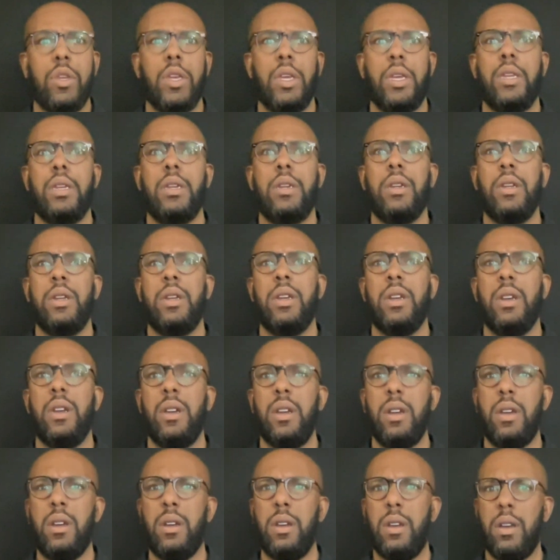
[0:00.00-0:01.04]
Right now,
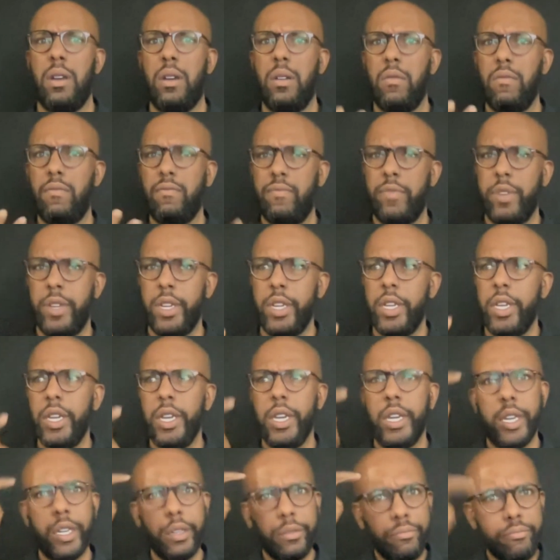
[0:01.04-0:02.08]
more than
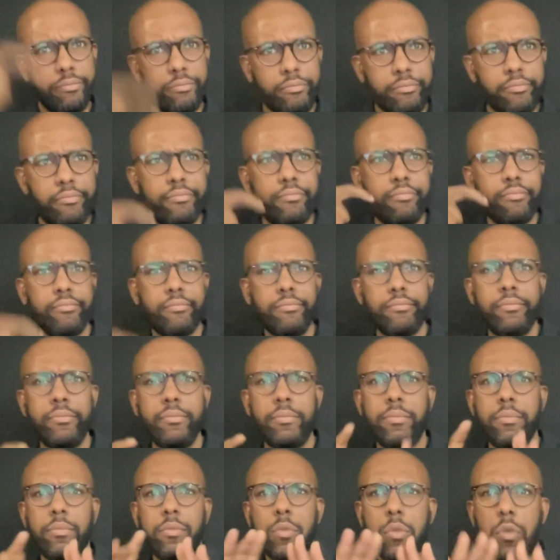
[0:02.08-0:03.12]
120
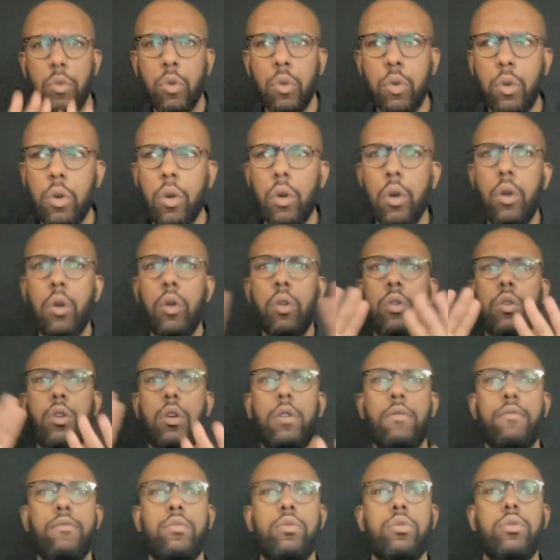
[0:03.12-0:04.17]
million people
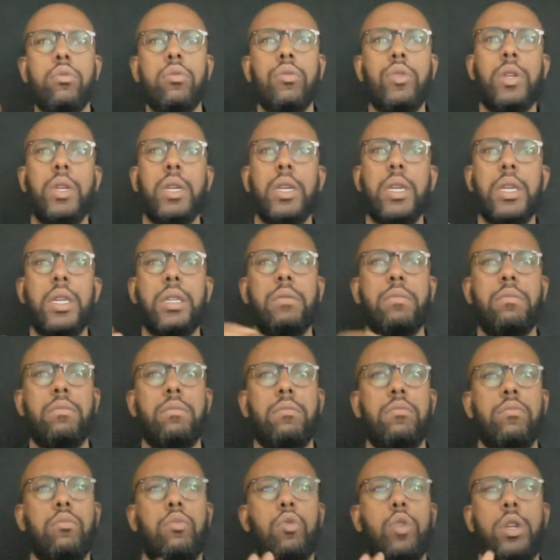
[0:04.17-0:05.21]
are under heat
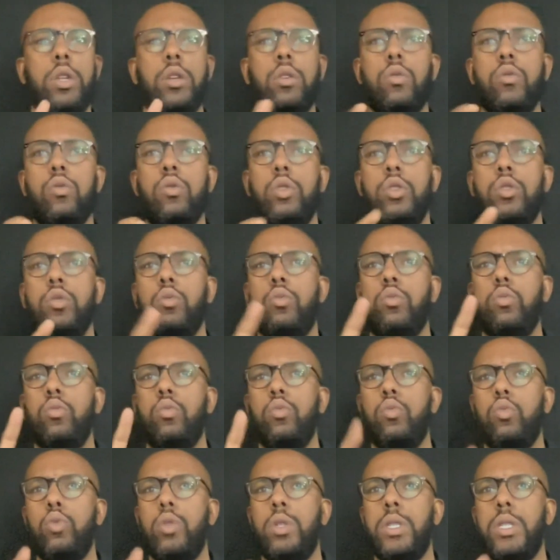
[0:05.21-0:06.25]
alerts
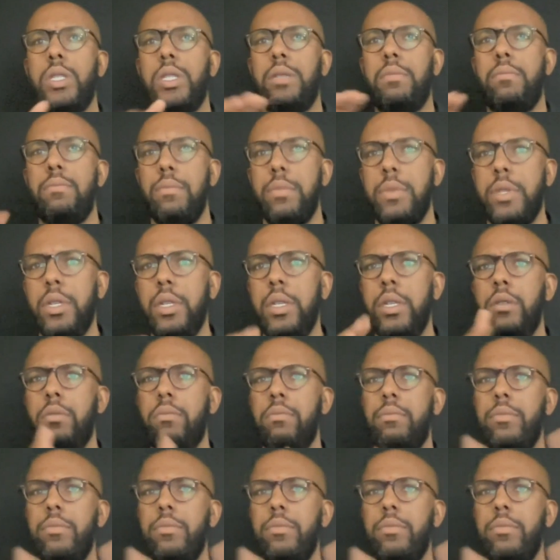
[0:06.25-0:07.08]
across the U.S.